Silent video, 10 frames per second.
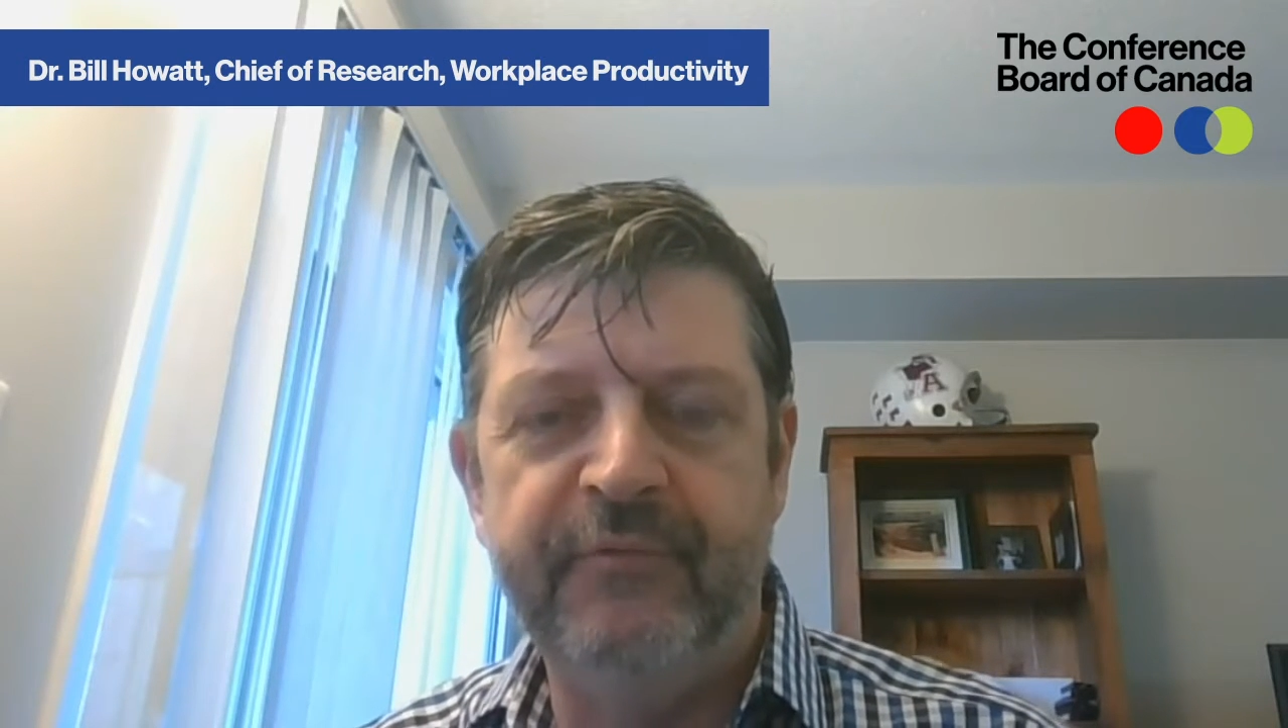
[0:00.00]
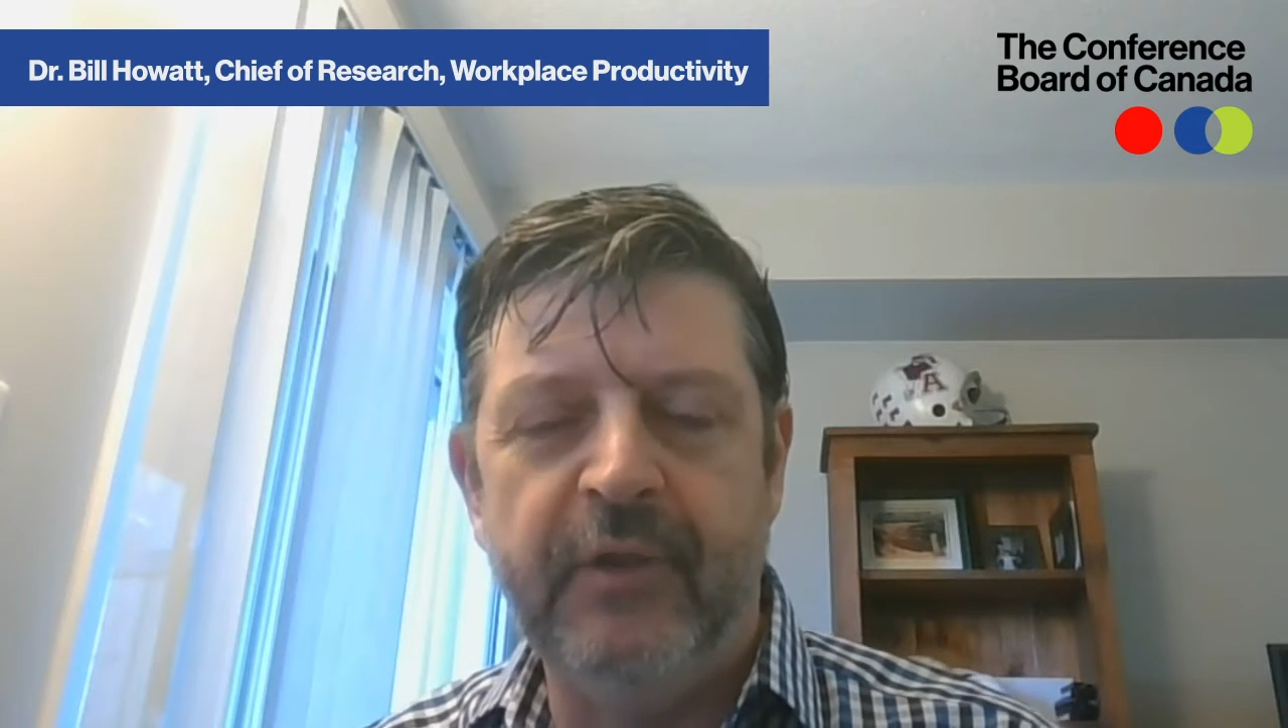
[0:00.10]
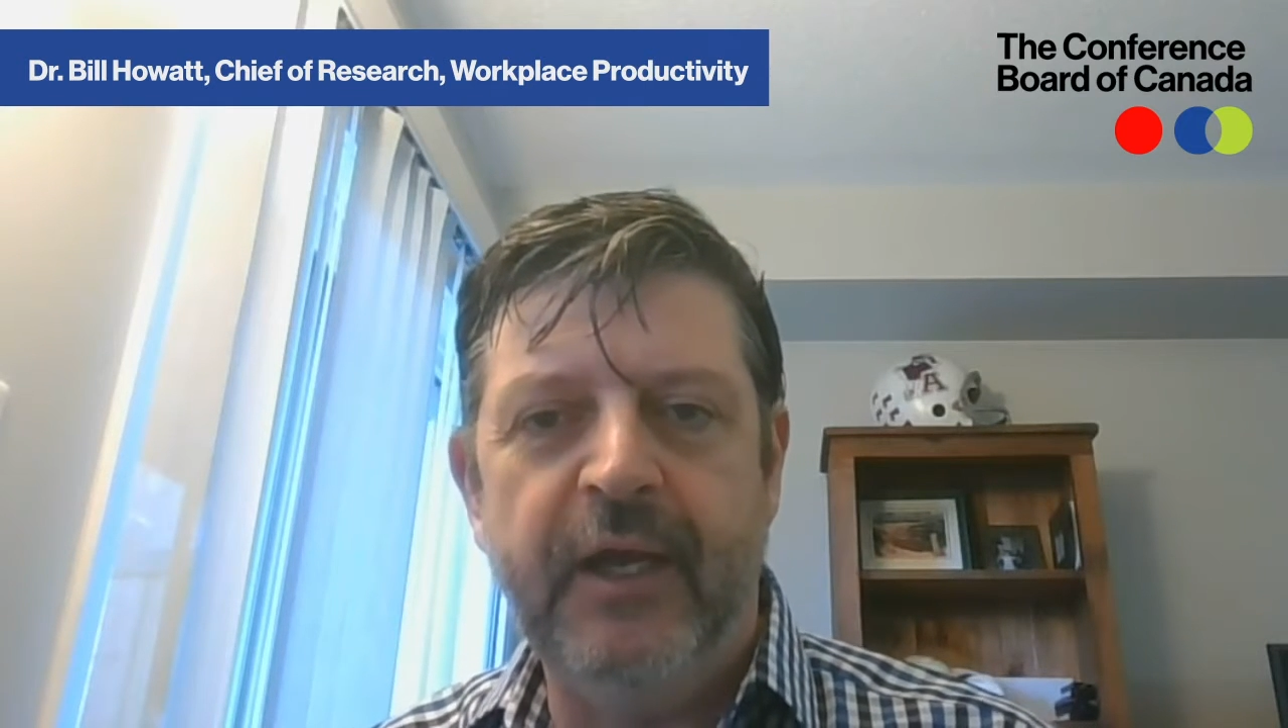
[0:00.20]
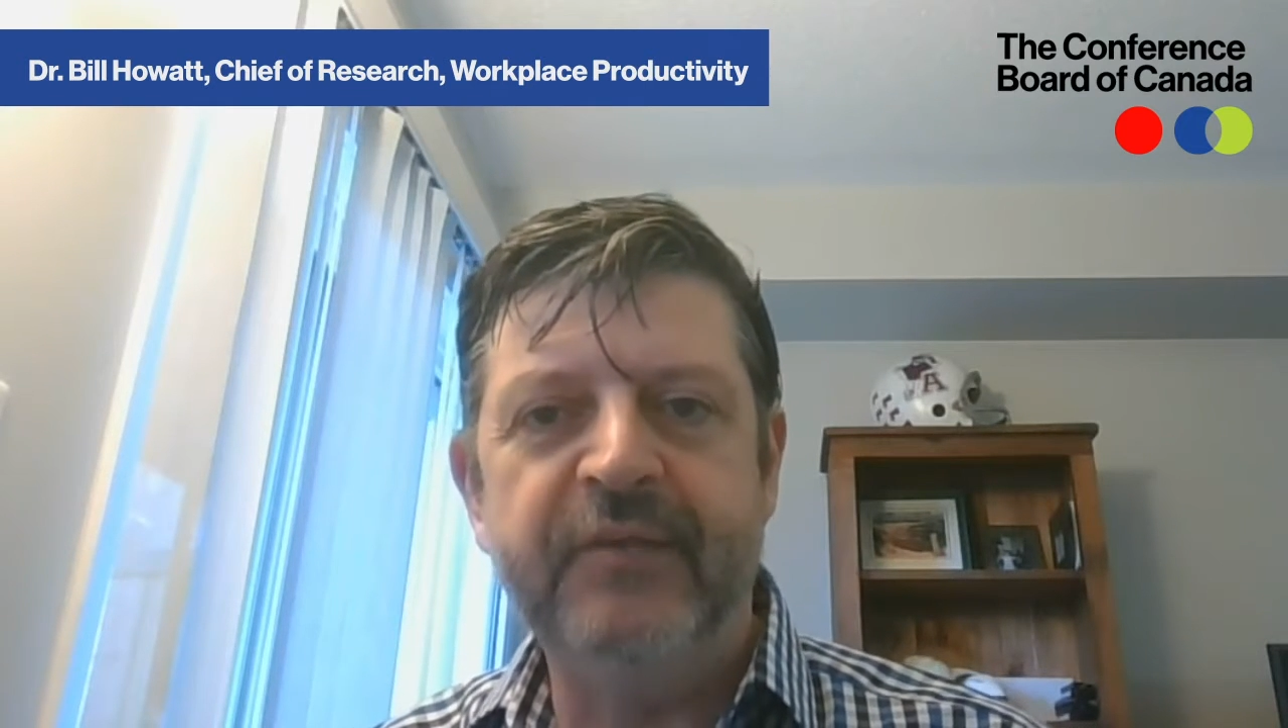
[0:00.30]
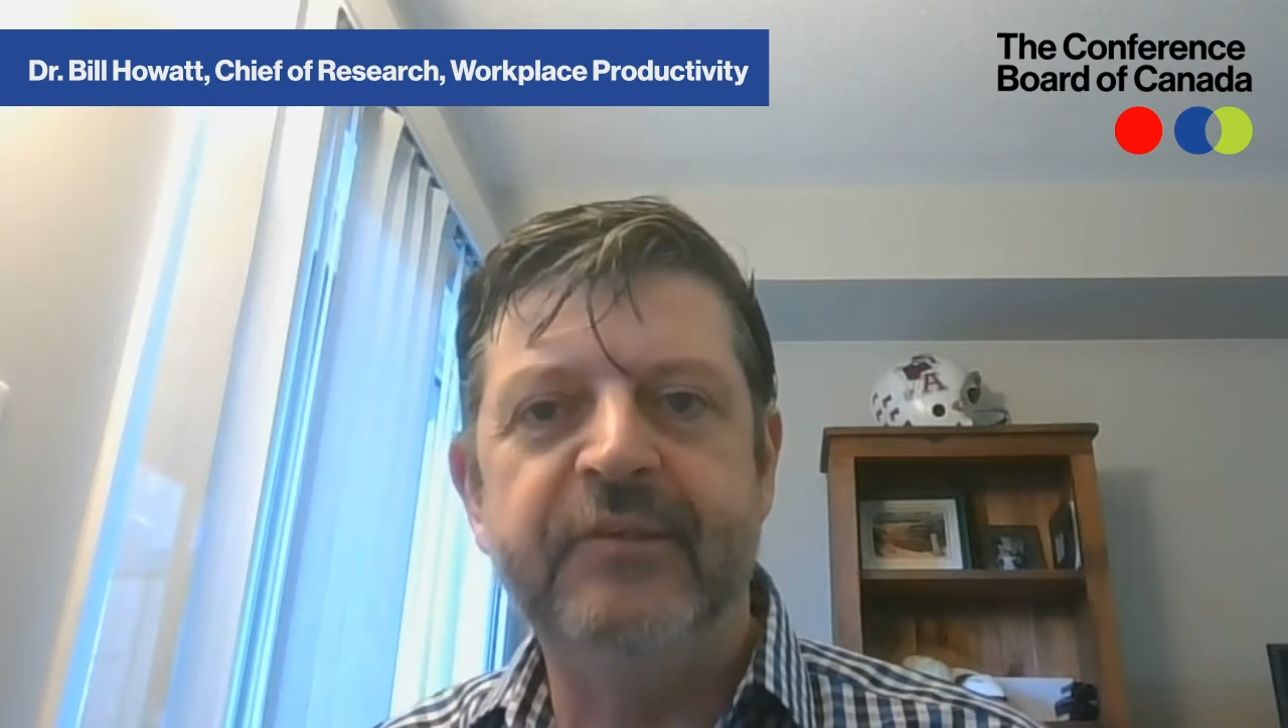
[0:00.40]
have
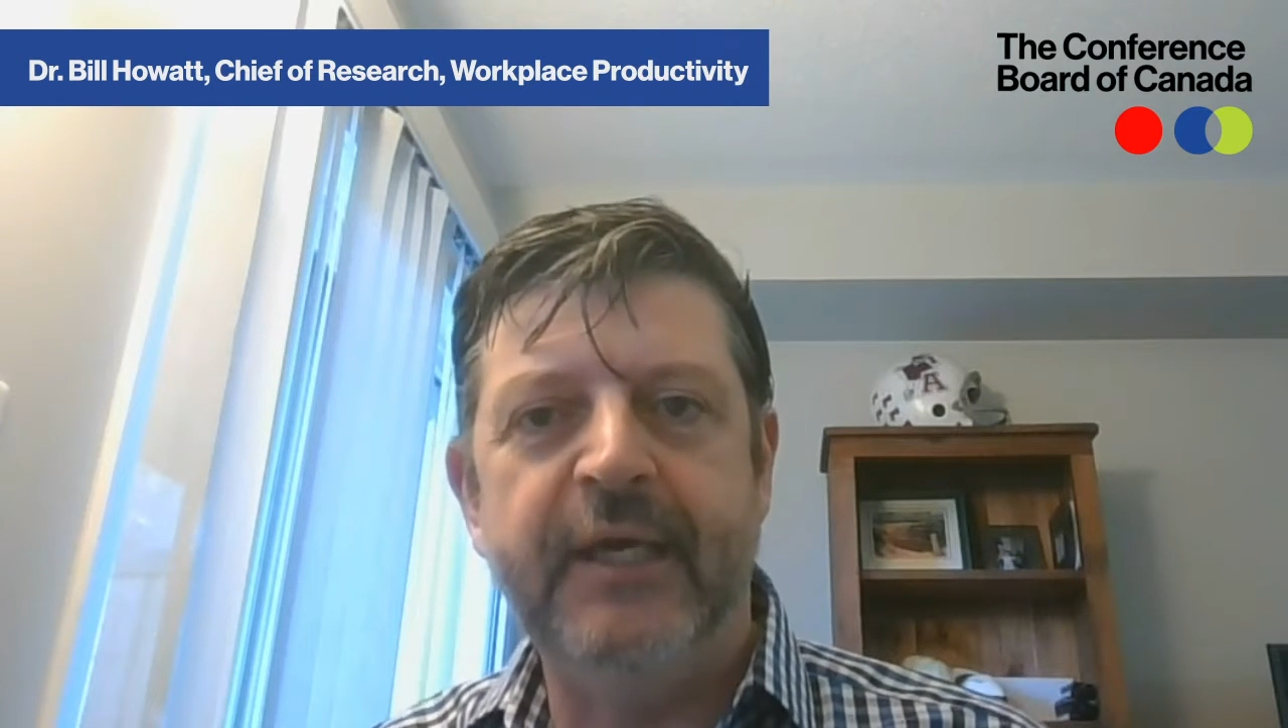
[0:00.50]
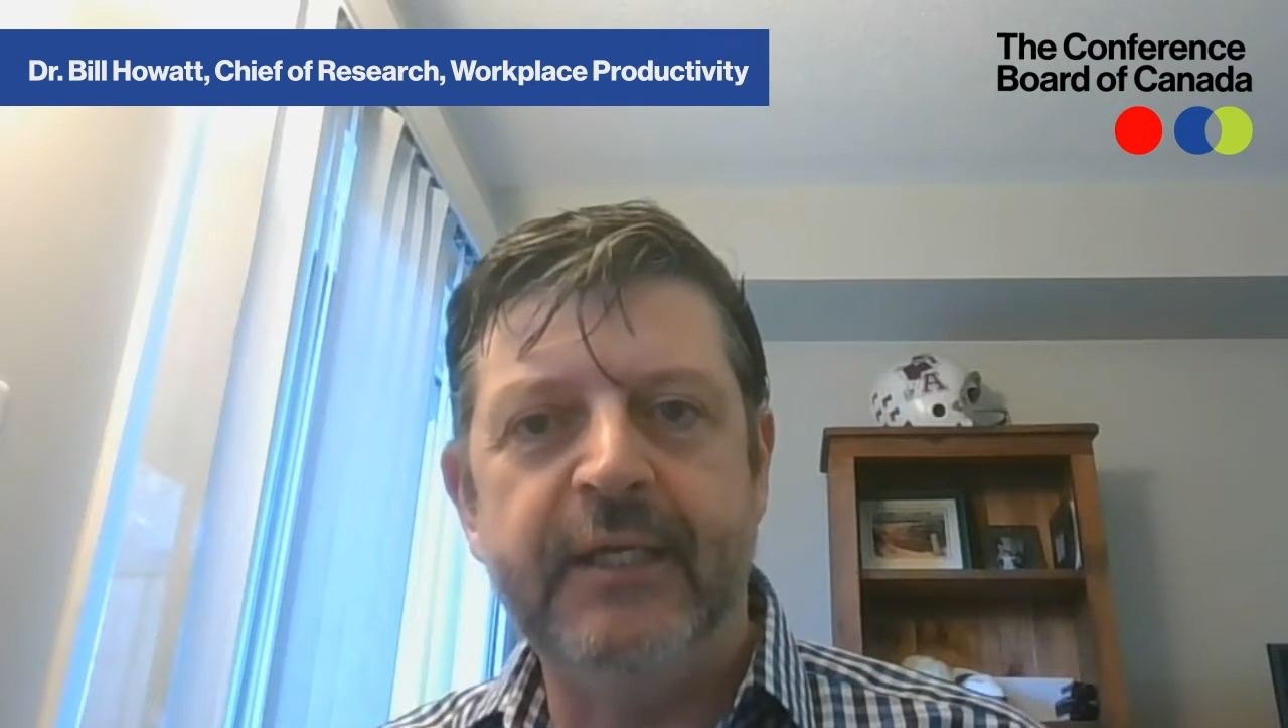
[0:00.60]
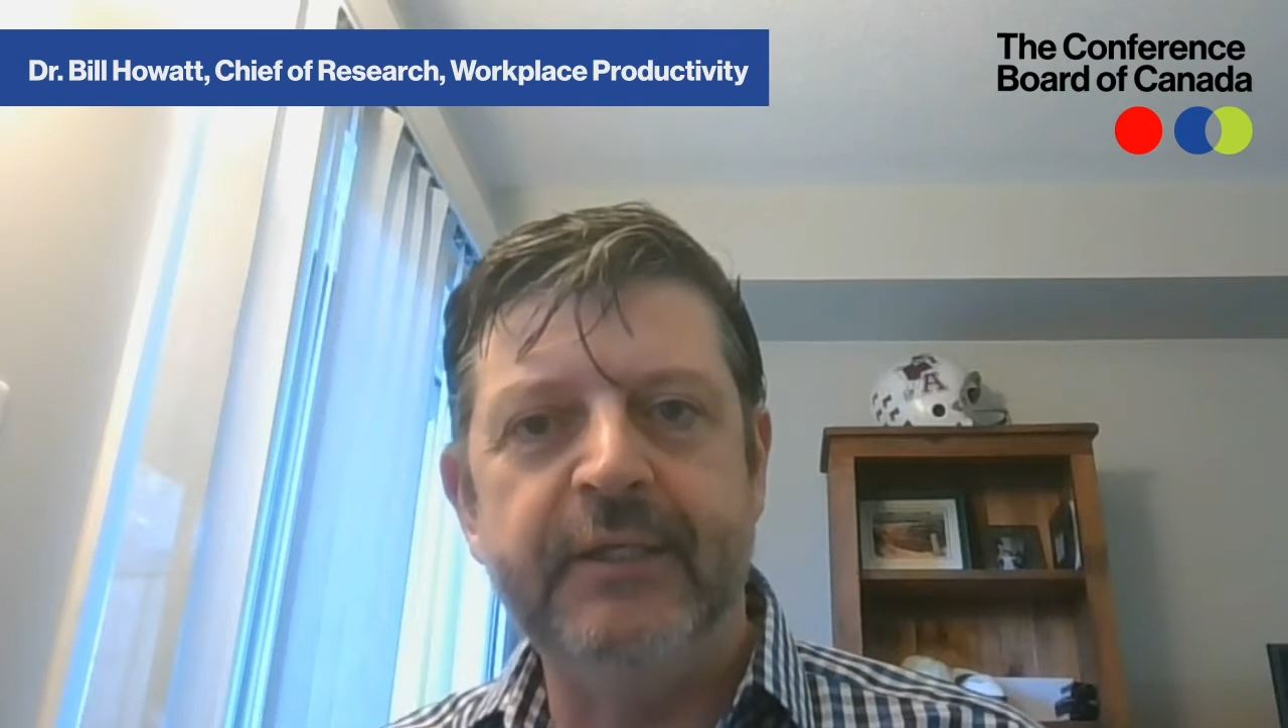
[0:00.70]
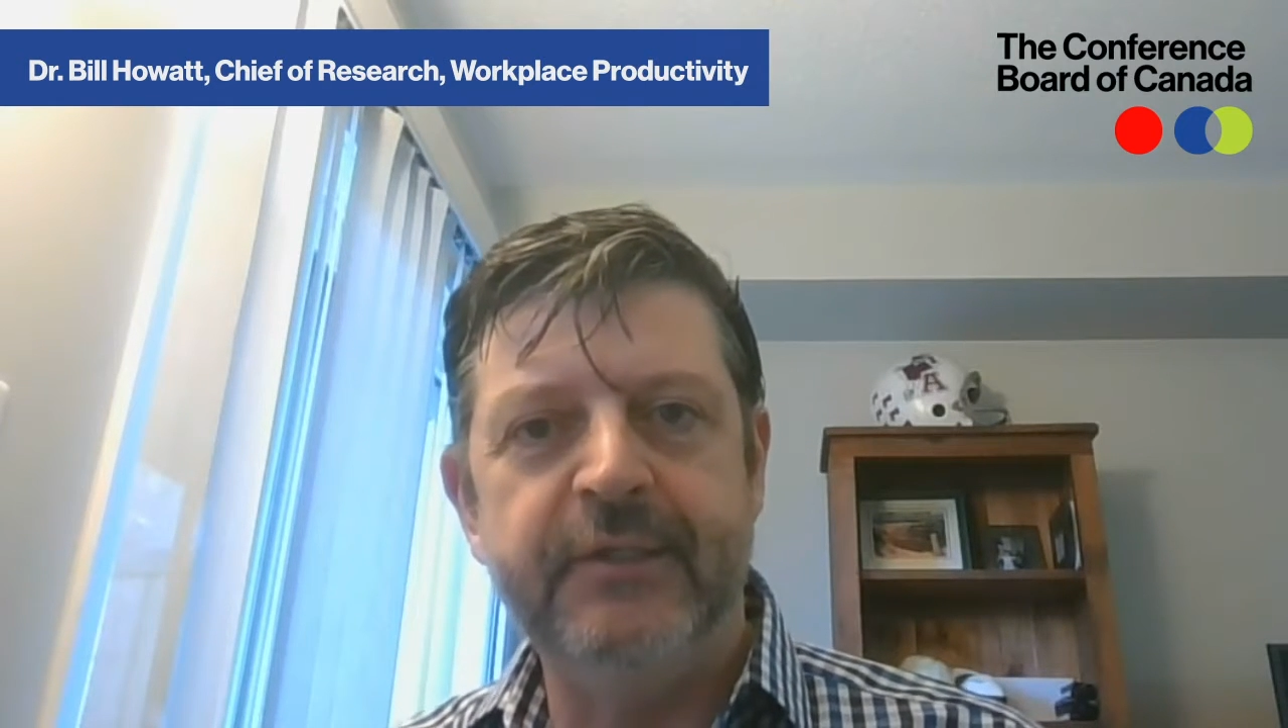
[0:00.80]
lost sadly